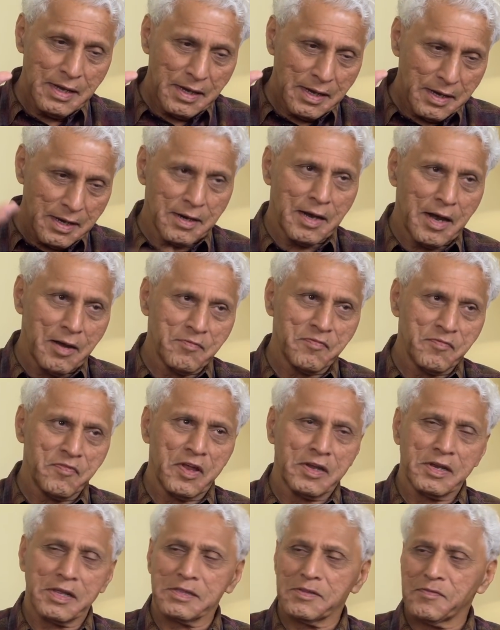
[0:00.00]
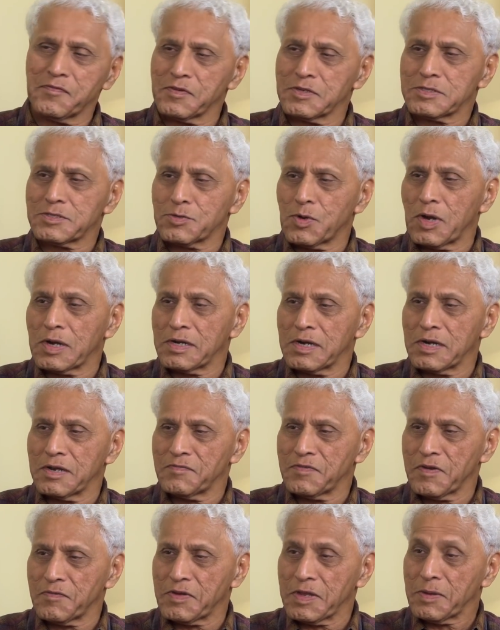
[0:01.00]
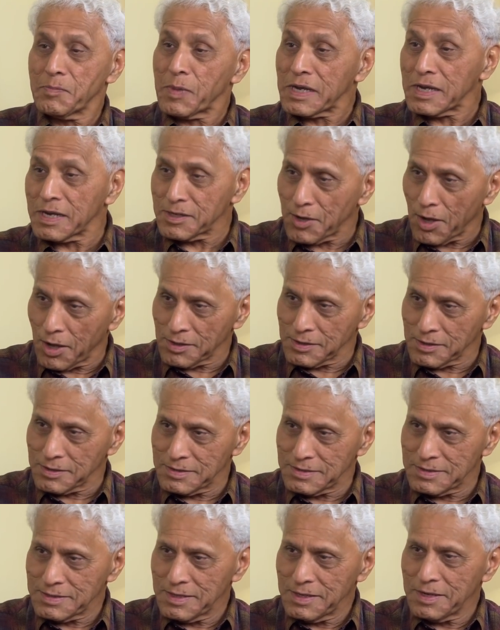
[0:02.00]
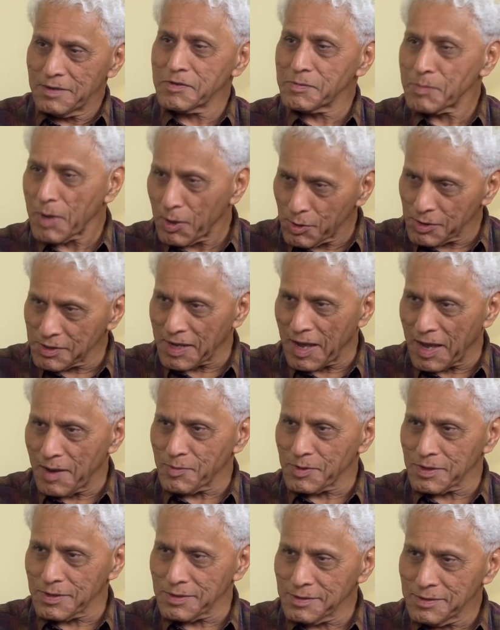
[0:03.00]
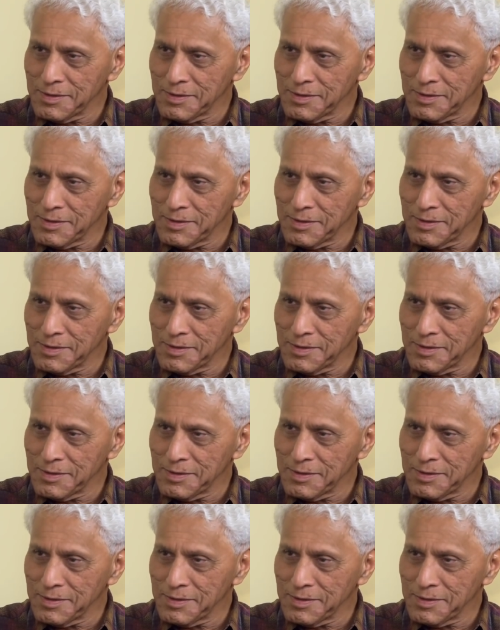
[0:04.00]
here I'm funding the first $250 million with my own capital.